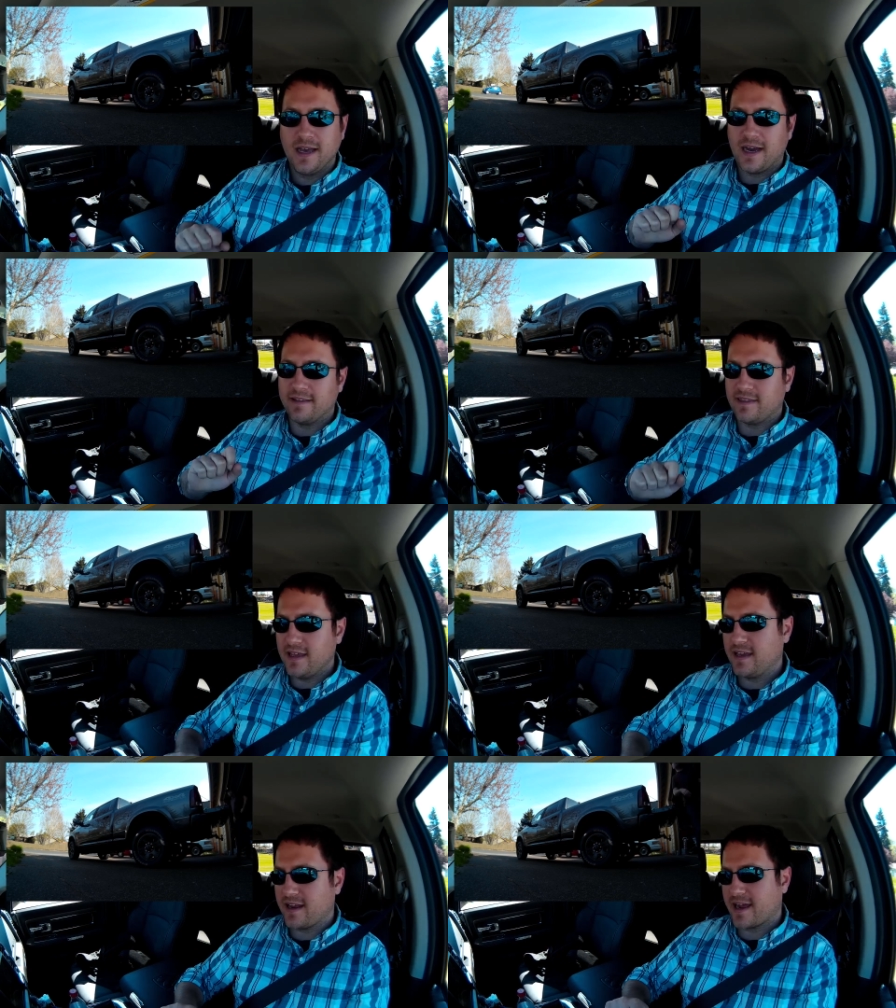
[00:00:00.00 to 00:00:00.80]
I
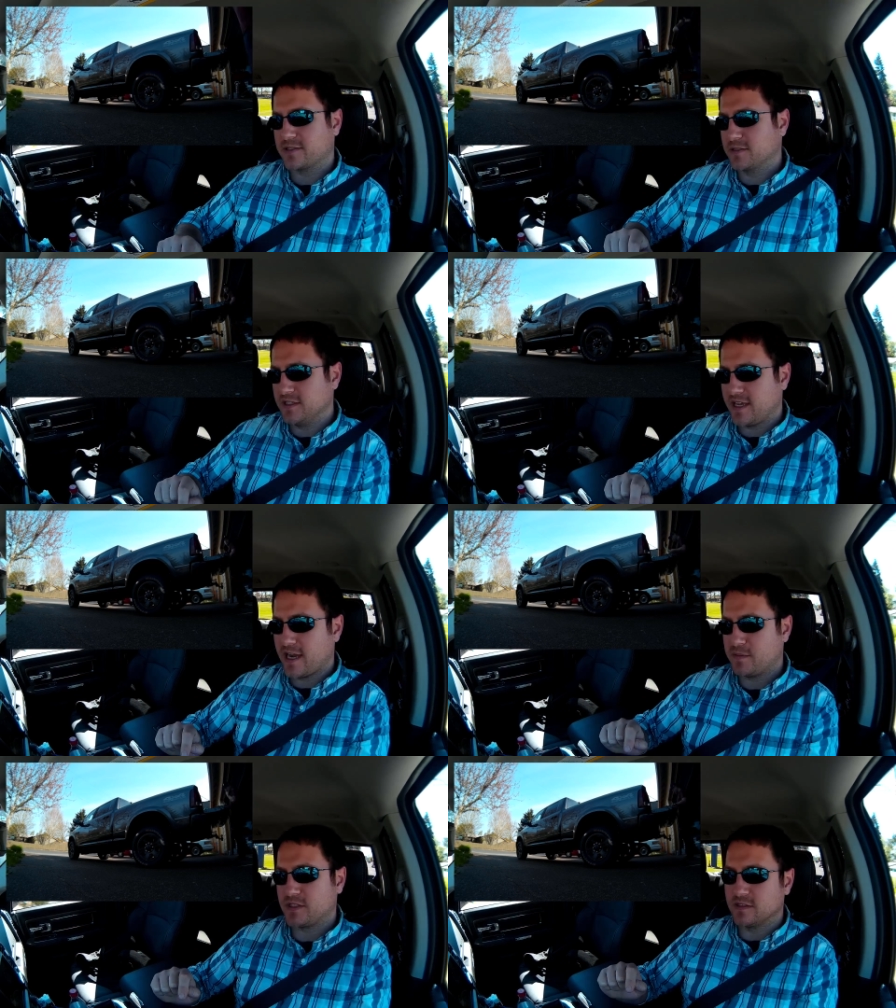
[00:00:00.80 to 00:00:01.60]
think it actually
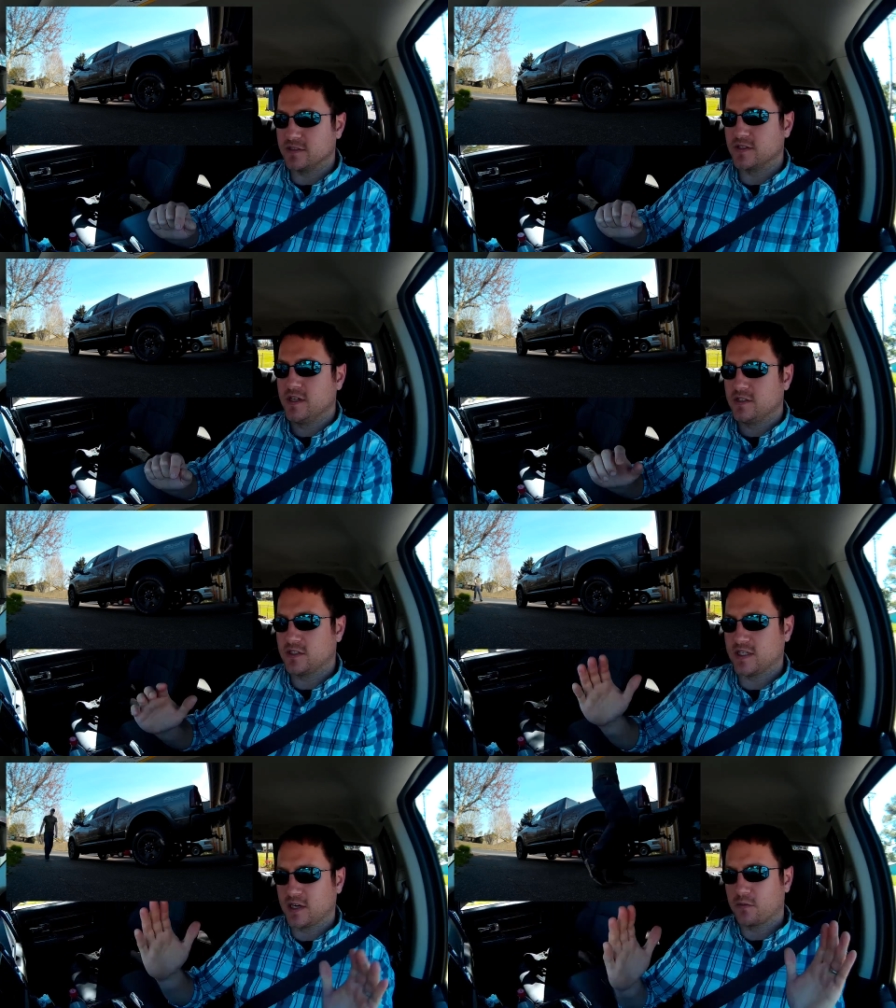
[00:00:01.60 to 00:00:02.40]
captures
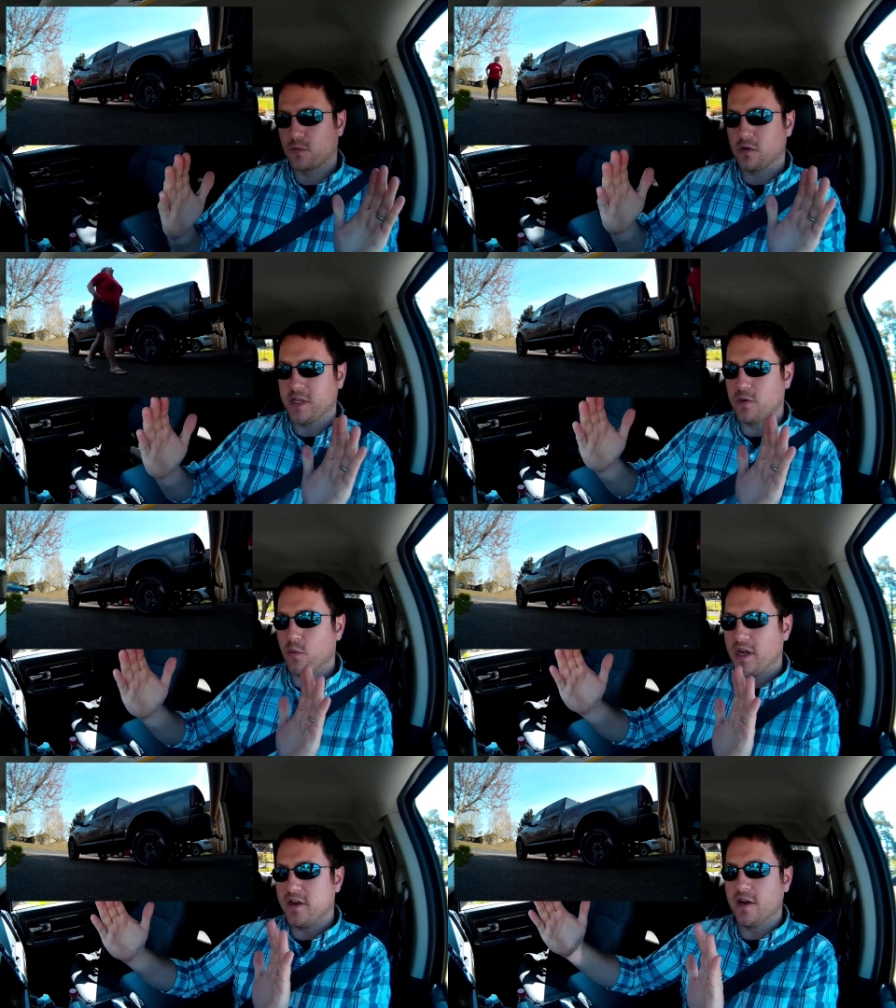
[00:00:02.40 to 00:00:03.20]
just like a rolling
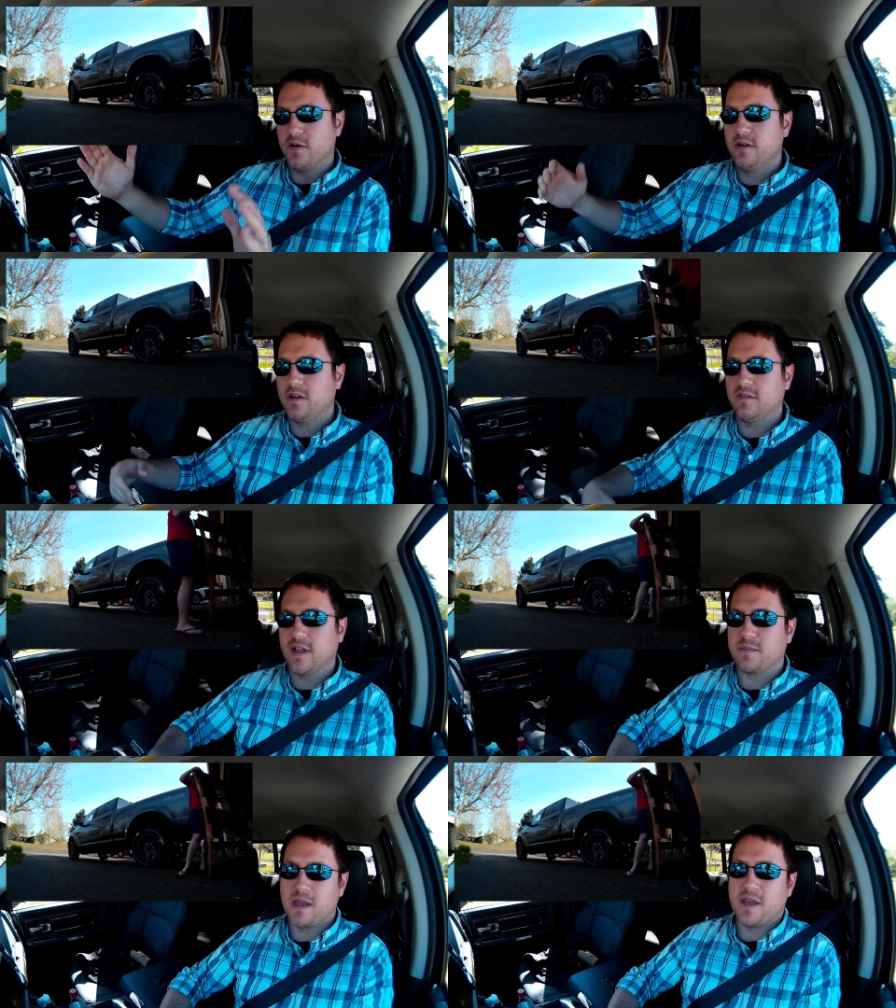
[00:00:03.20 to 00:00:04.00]
window of
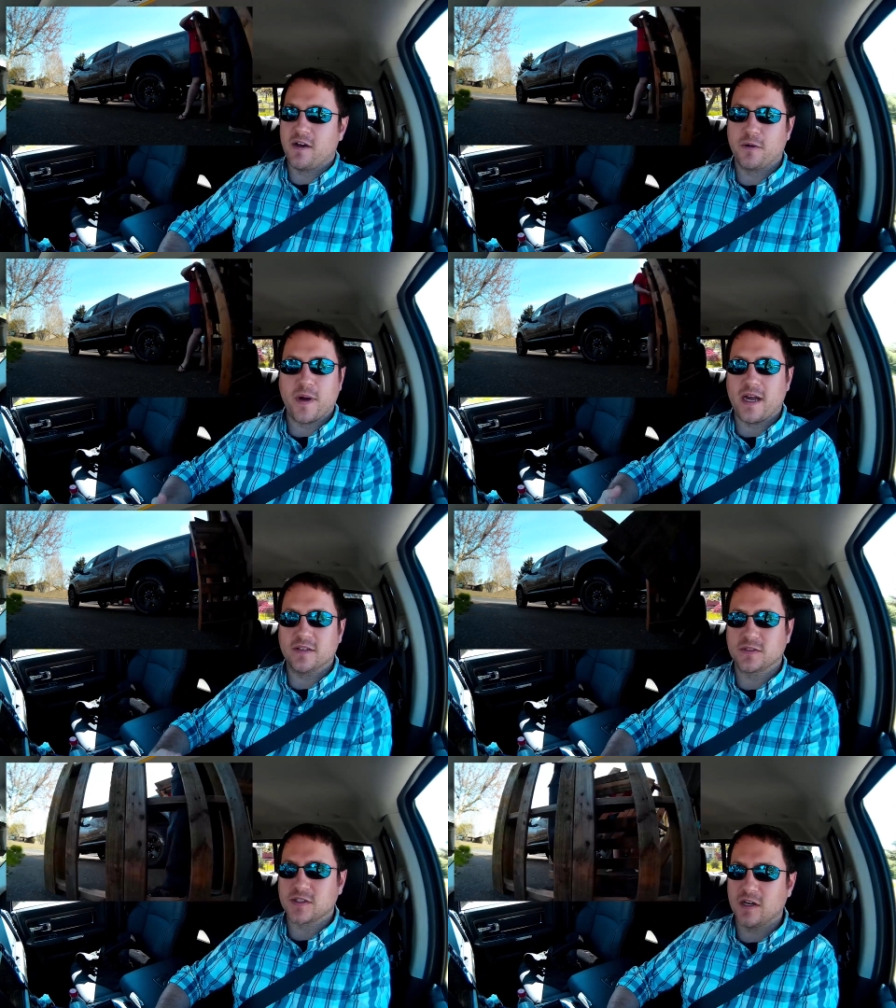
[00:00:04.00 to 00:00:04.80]
like maybe 100
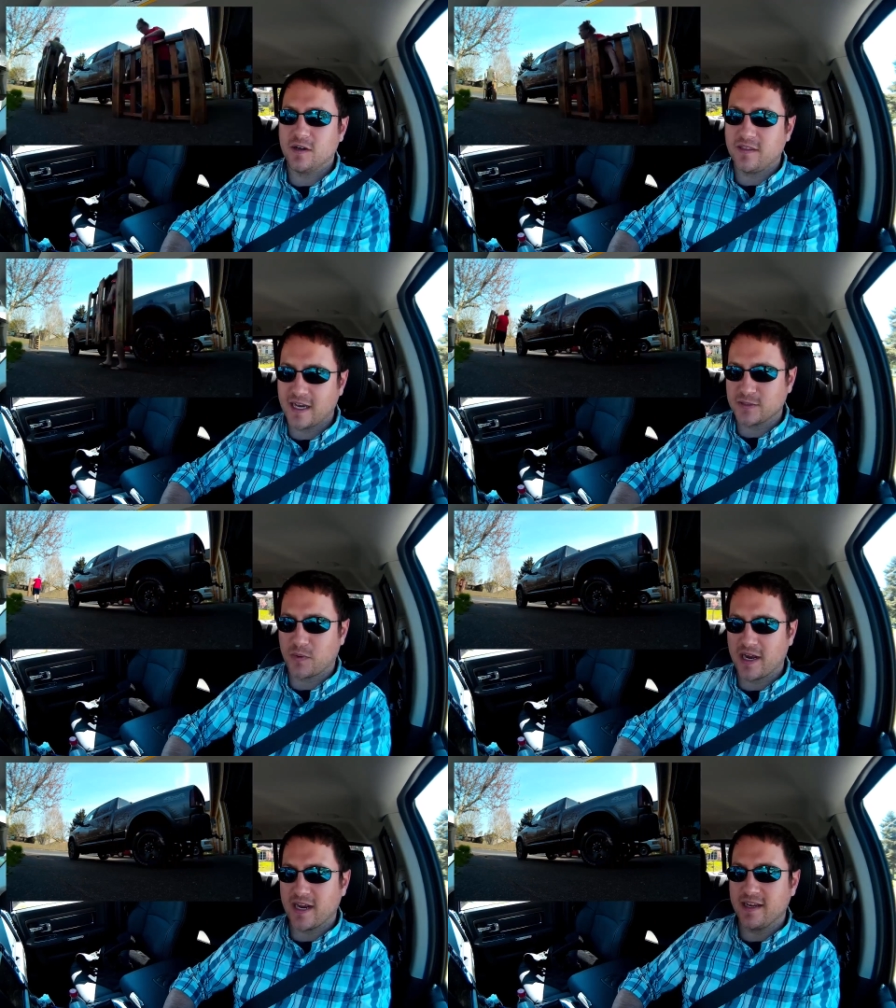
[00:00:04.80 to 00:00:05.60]
miles or so, and that's
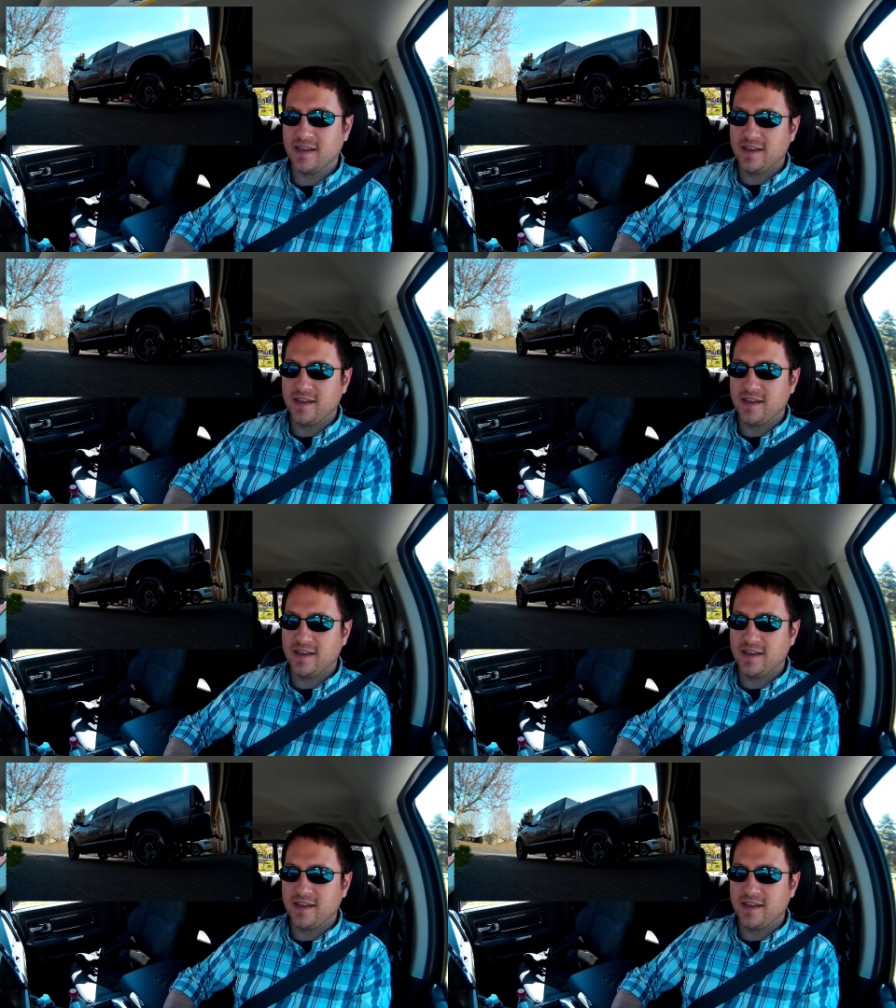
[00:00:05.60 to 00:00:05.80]
why